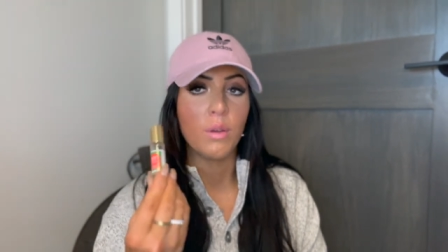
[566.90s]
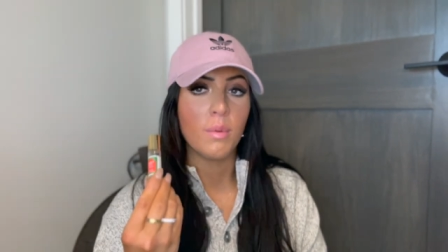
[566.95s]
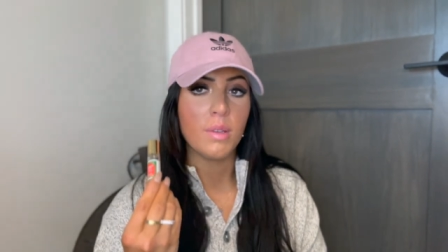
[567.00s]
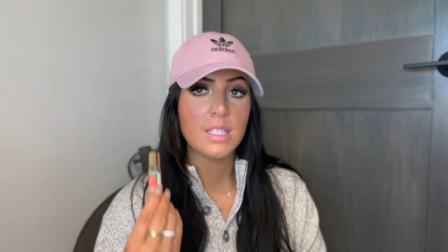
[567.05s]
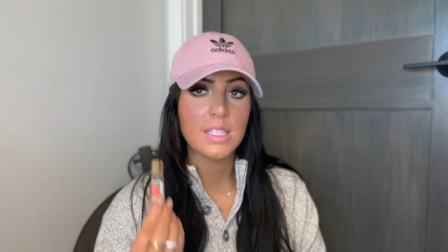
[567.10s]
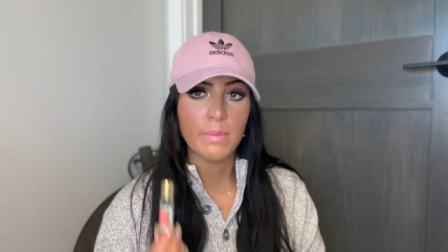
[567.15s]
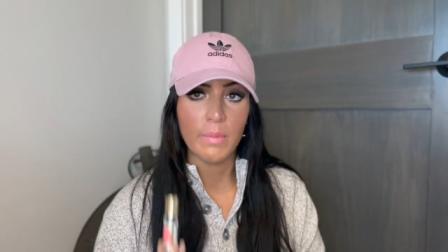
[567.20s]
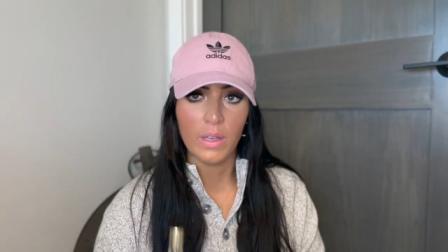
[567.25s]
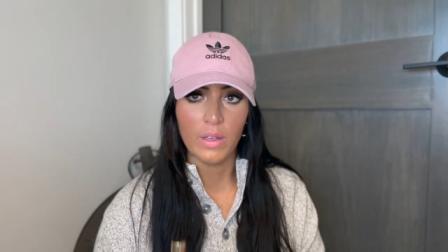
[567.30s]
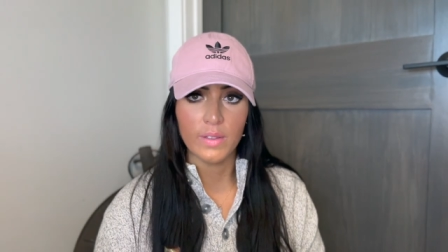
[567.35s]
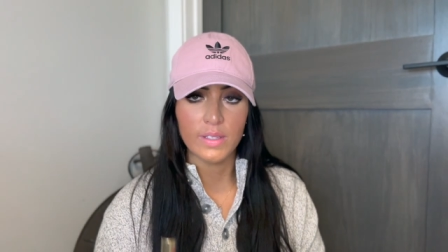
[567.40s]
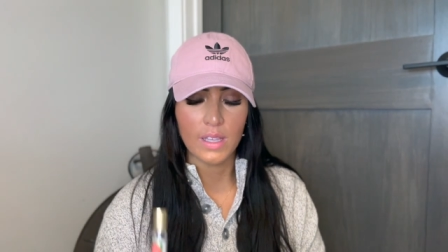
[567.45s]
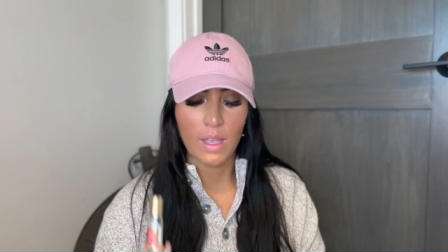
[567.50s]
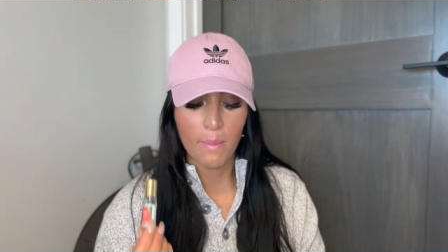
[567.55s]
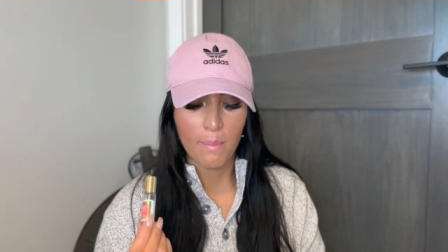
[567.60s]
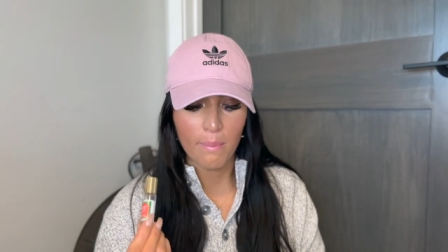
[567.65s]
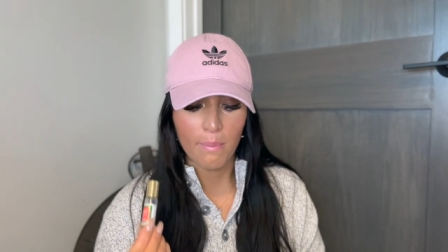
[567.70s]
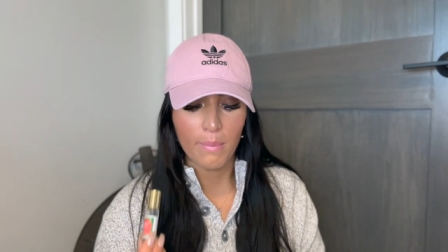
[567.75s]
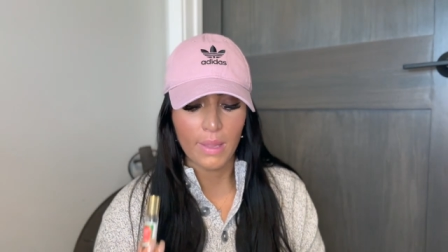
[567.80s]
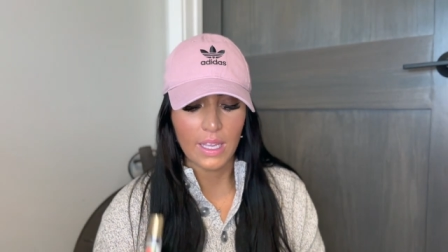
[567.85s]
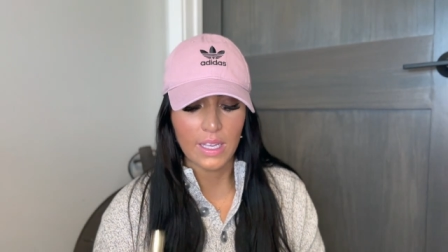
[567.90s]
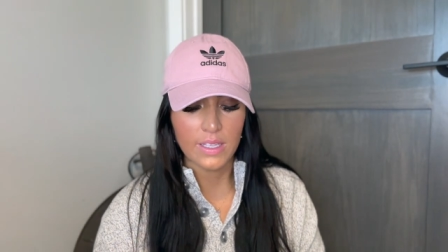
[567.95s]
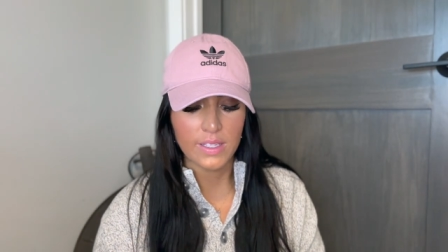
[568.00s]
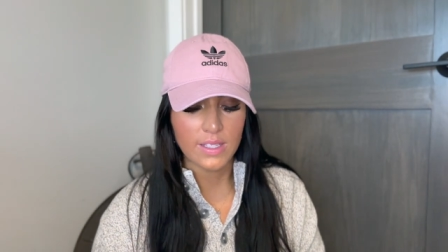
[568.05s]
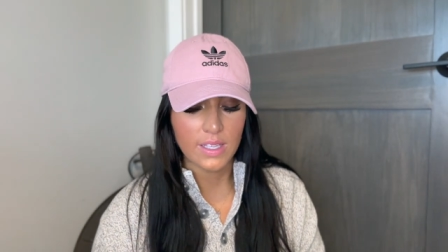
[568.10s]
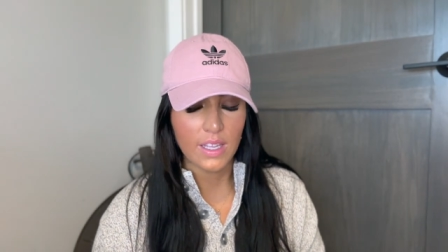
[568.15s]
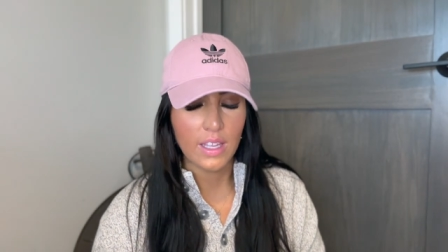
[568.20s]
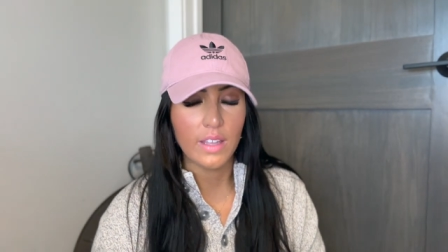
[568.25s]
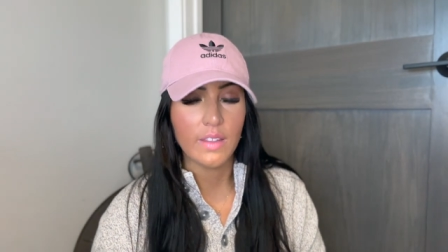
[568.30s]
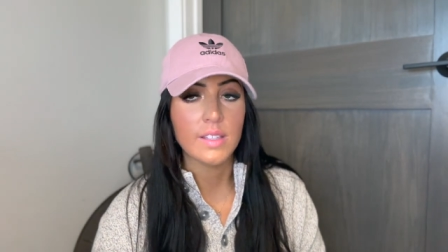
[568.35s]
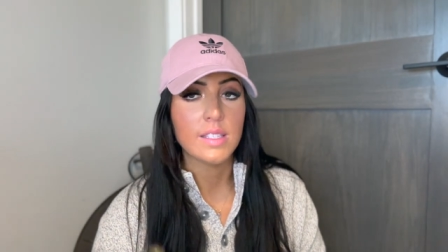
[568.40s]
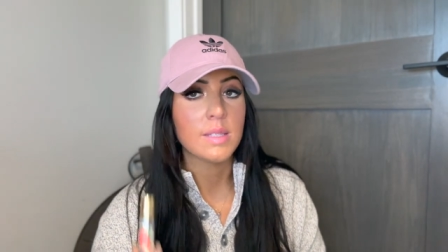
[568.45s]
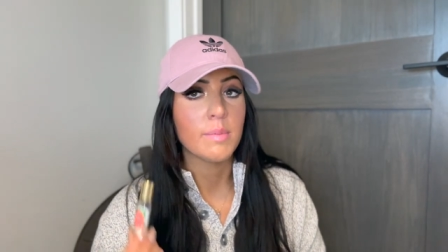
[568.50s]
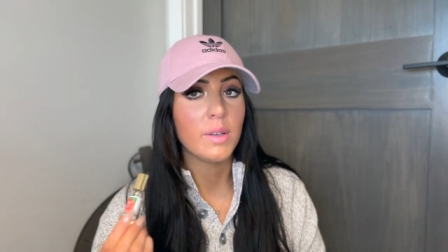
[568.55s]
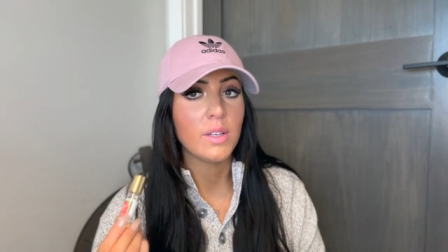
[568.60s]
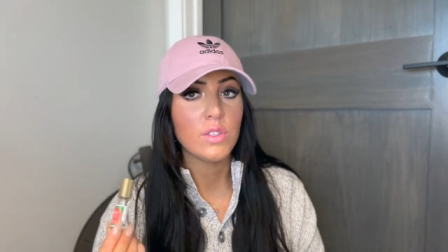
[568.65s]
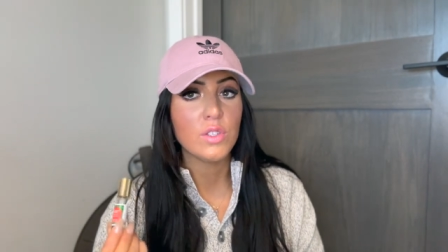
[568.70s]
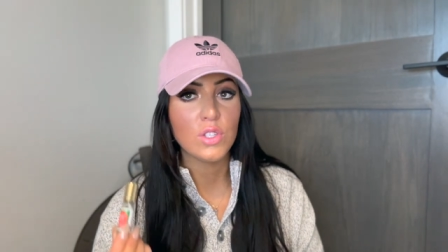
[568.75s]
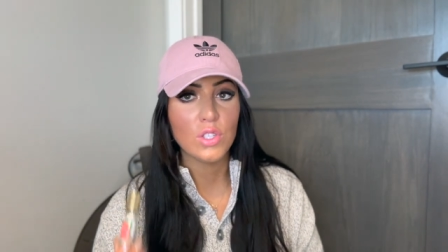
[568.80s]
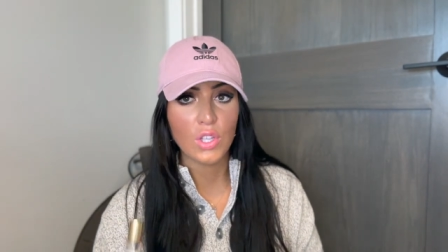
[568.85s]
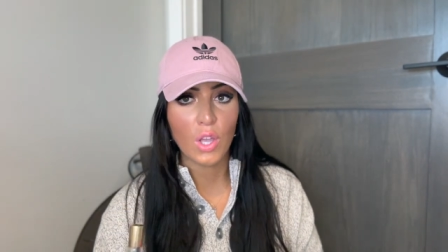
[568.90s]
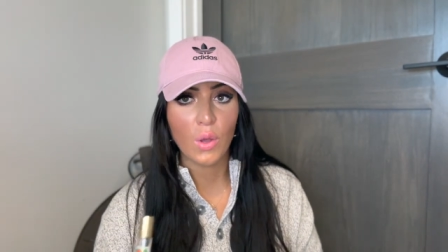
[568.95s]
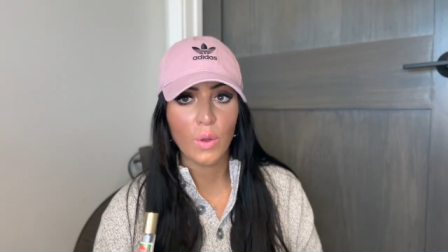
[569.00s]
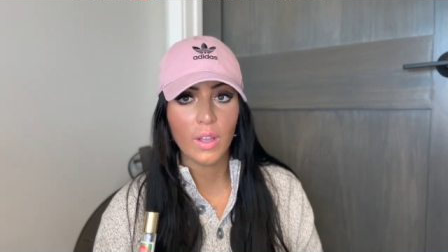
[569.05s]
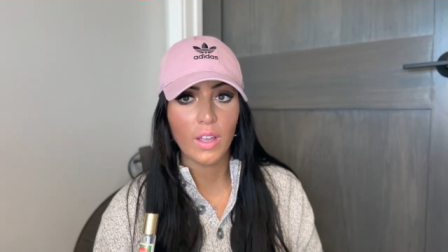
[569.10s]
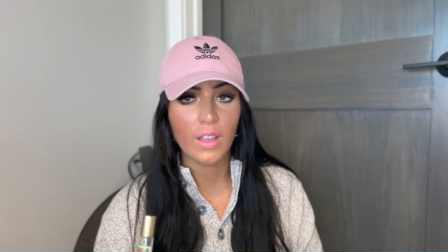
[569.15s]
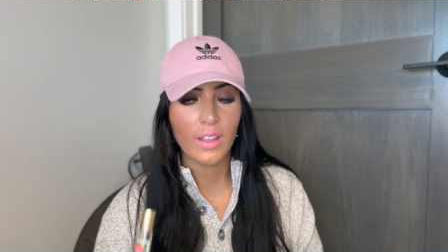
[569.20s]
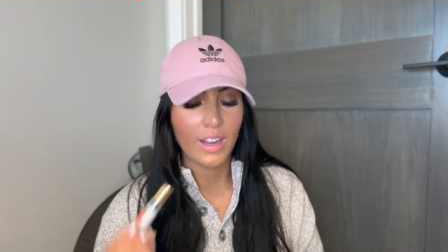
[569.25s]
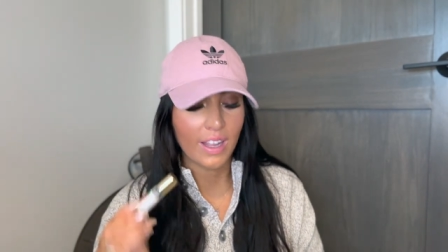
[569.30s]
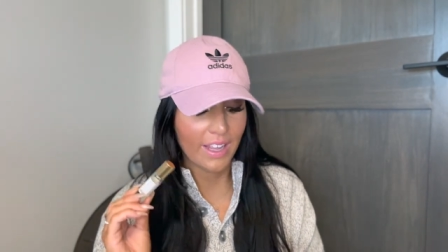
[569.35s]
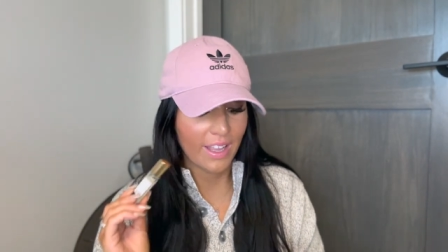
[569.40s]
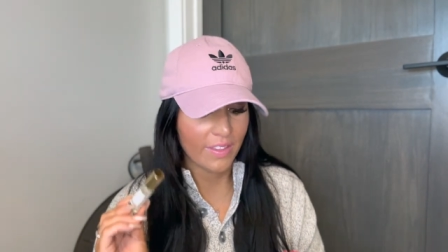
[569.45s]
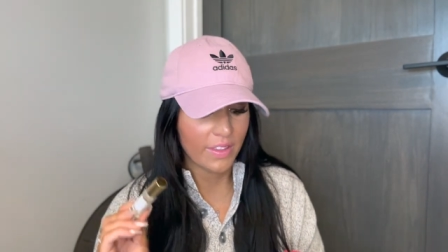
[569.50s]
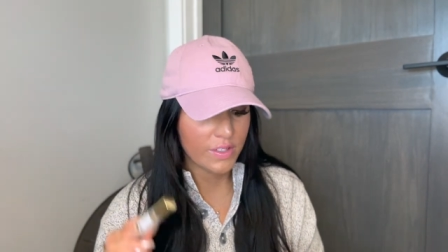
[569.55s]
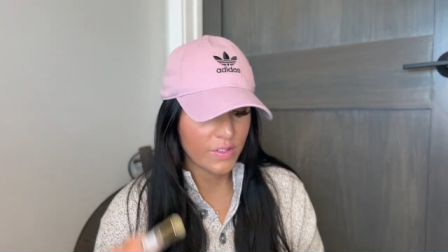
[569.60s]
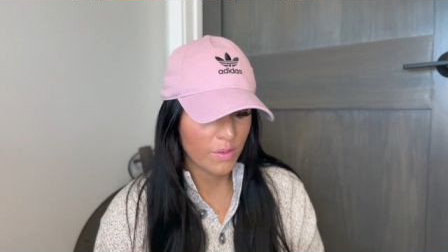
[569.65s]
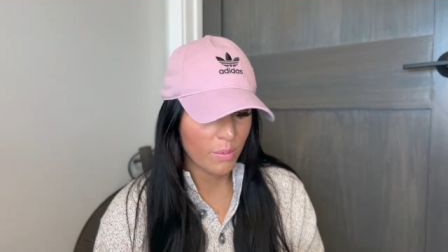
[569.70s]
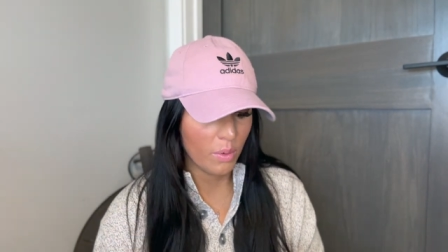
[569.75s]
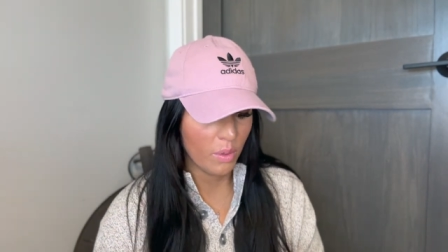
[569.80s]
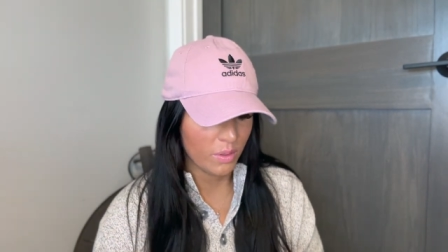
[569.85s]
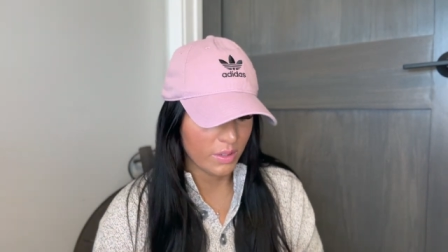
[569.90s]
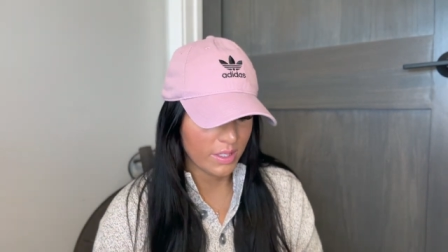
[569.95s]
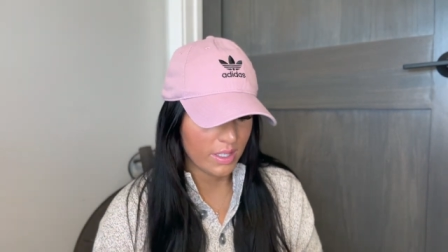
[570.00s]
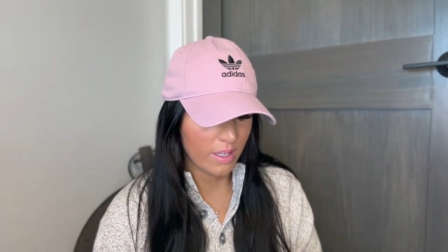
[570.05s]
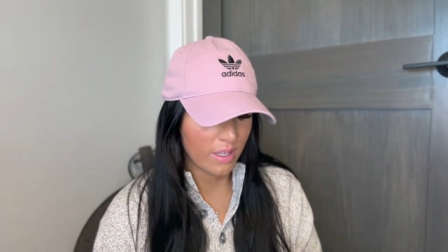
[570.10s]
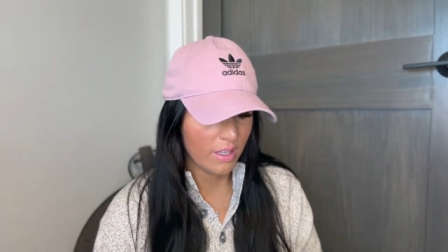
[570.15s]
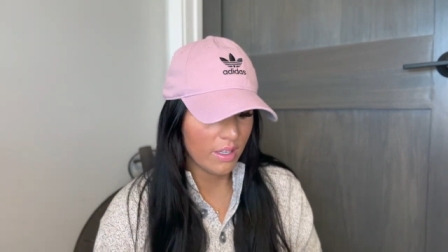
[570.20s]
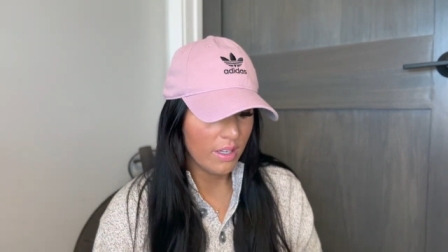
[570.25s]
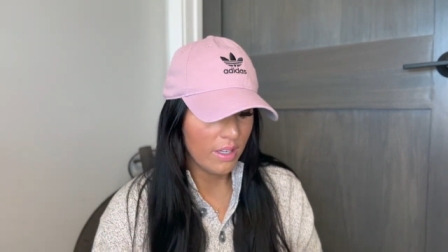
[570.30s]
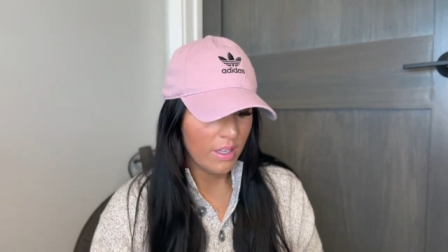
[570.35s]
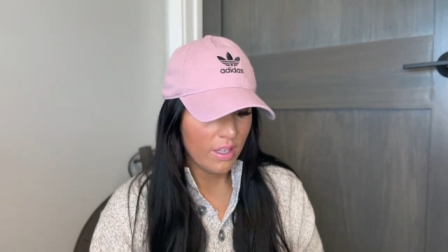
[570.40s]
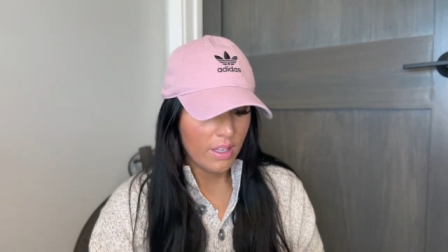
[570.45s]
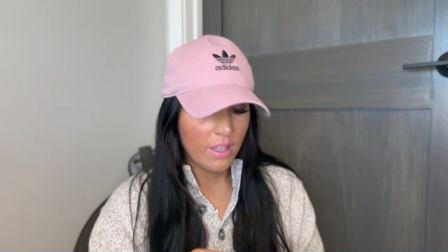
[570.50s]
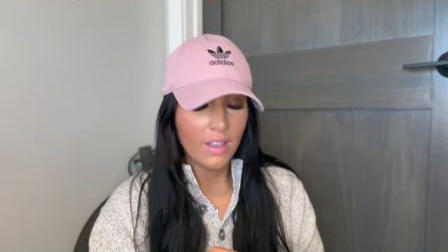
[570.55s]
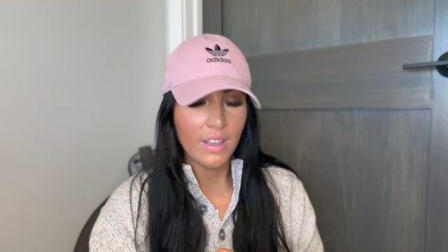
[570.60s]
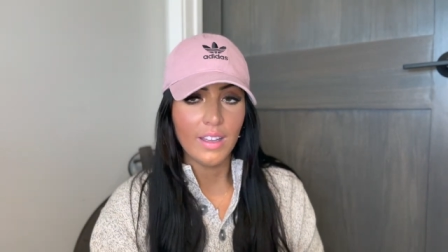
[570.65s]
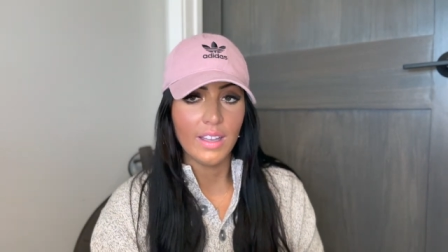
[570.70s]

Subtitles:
It smells amazing. It smells so good. I got this from Ulta.